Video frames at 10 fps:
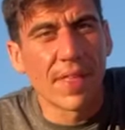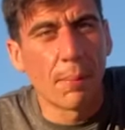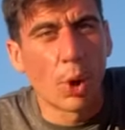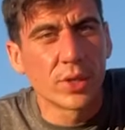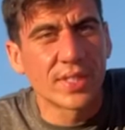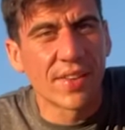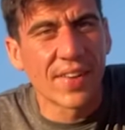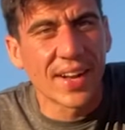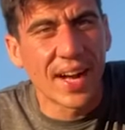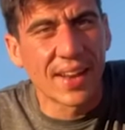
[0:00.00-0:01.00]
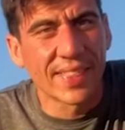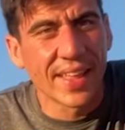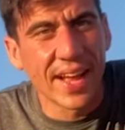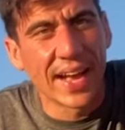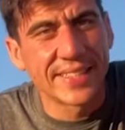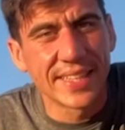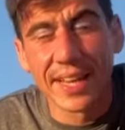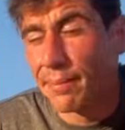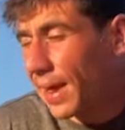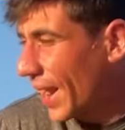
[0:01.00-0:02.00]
the most difficult thing I did in my